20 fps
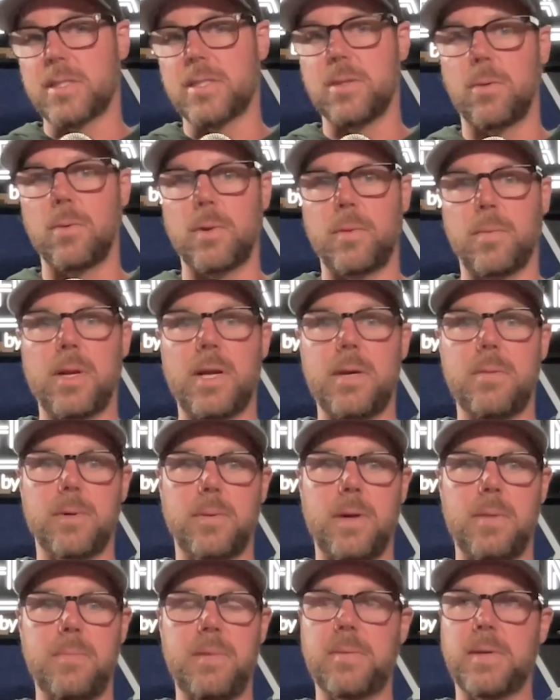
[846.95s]
So what, what, I, what
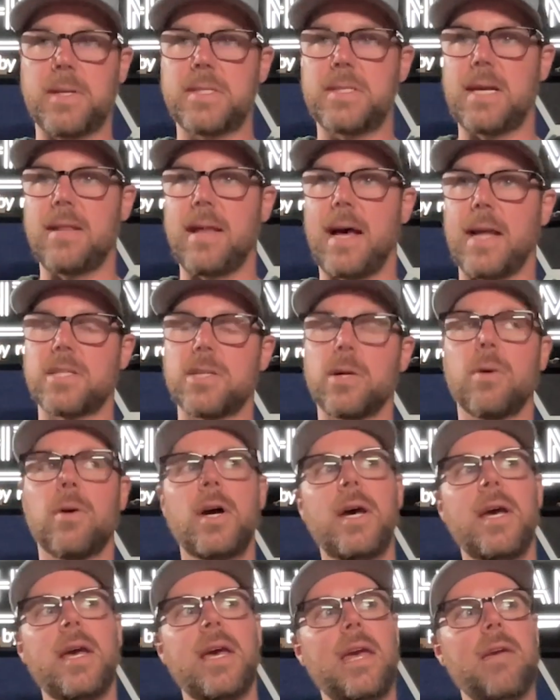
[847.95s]
do I mean when I say that?
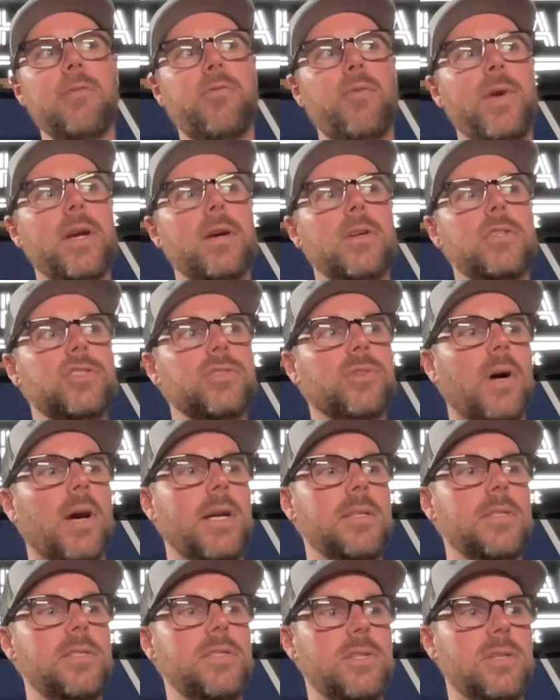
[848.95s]
So if we are
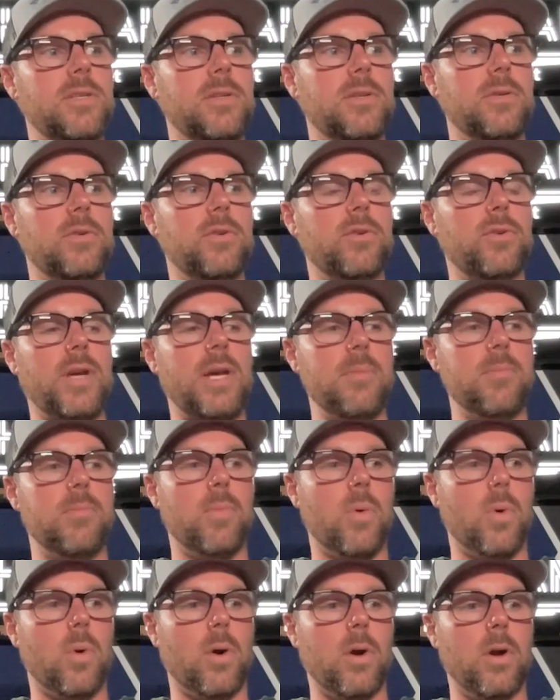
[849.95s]
trying to create
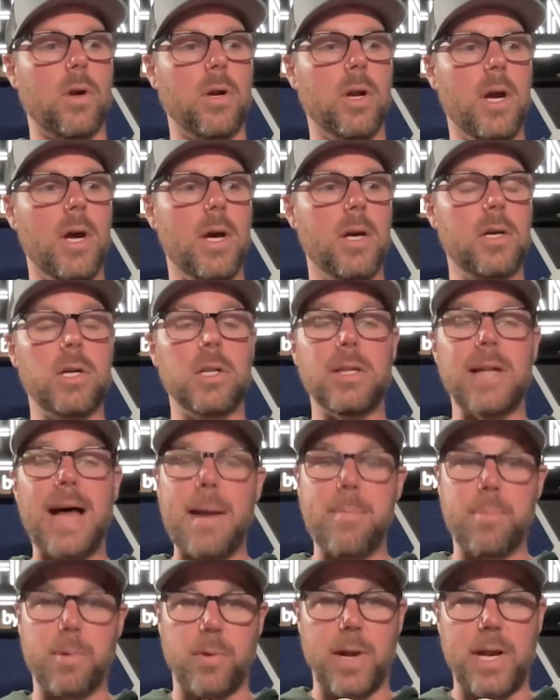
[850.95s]
more
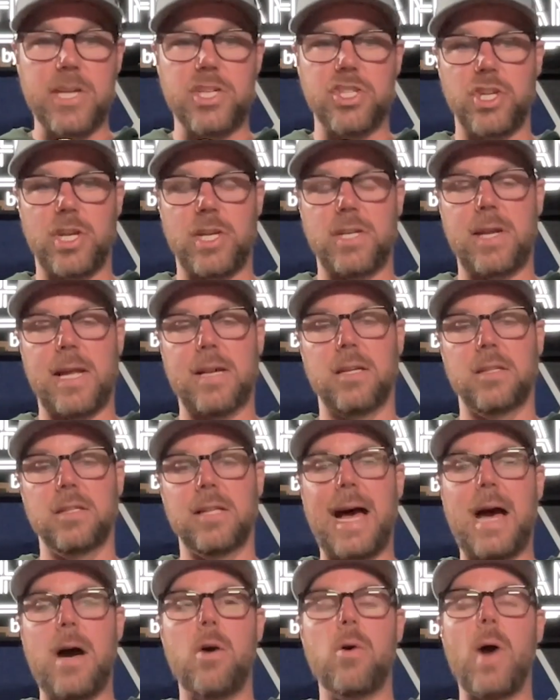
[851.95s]
collaboration and
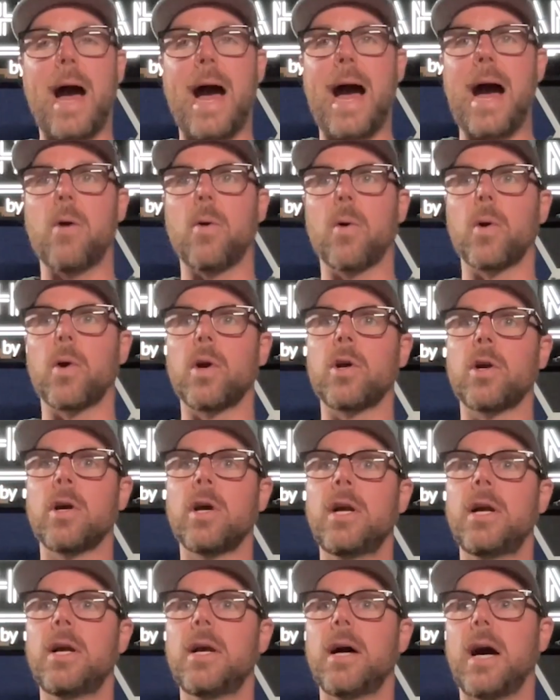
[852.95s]
allow our
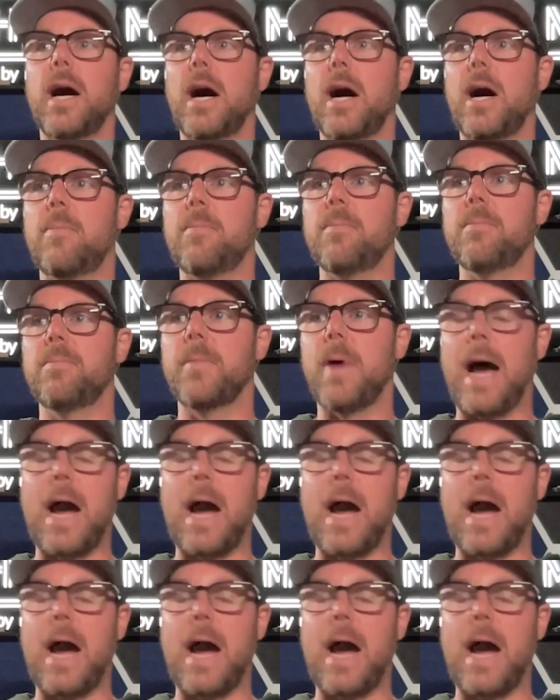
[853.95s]
um,